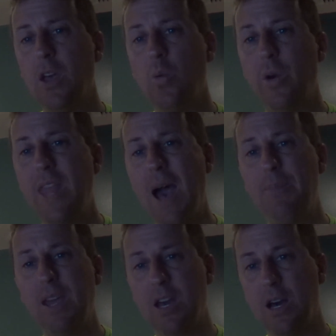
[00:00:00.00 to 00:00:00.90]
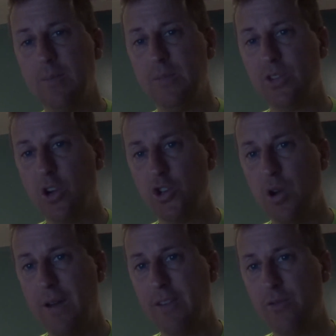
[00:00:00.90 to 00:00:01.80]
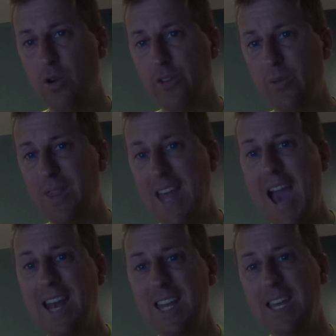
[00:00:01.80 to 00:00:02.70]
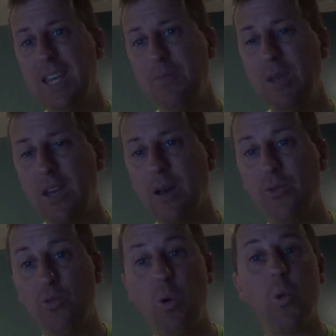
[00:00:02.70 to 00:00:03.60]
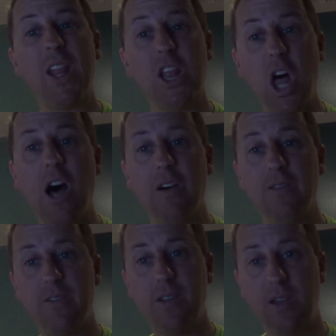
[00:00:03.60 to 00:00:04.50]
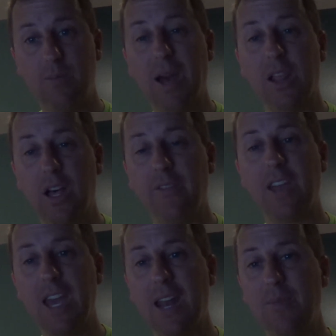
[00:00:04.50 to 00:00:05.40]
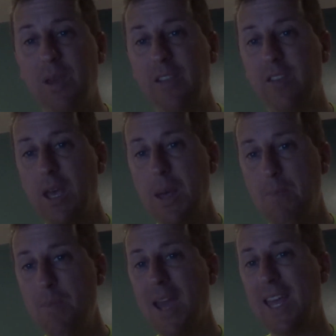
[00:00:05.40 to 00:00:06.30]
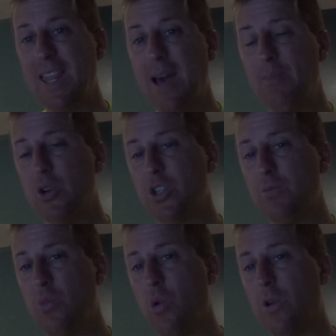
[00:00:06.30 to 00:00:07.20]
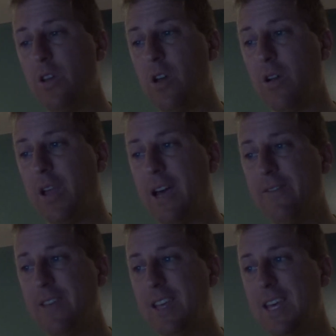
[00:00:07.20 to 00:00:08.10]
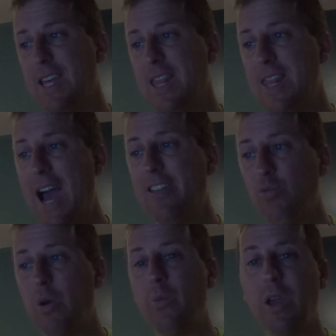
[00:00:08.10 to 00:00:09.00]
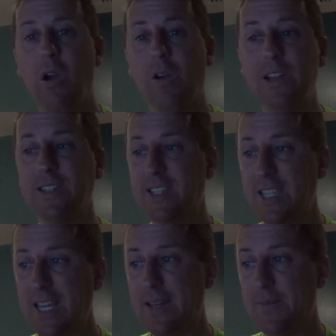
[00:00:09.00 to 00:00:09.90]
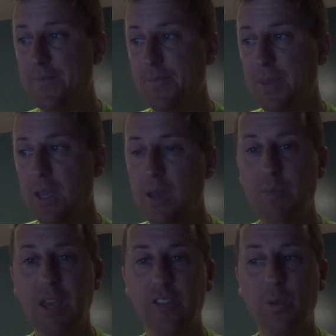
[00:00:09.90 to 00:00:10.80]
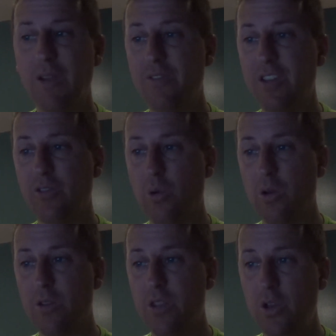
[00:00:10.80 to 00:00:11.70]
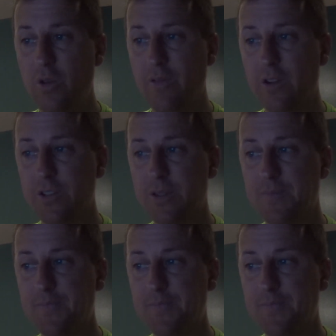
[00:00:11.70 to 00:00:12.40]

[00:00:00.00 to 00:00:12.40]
When that becomes our driving force, when that becomes what we love, and by love again it means making that most important in our life, that's when we are in sin because we have disordered the universe.